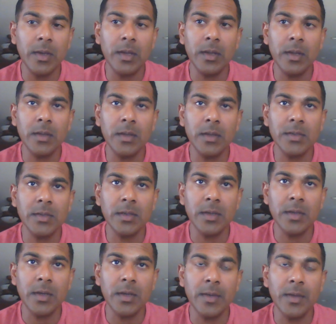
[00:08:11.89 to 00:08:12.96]
and it's
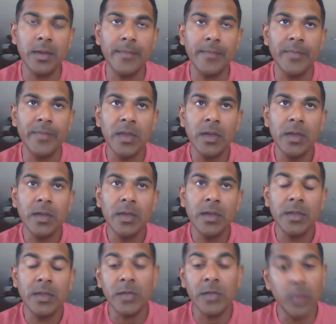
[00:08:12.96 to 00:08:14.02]

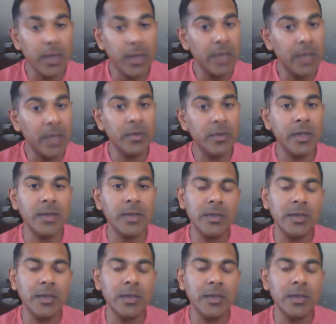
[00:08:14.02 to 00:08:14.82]
that's what they advertise.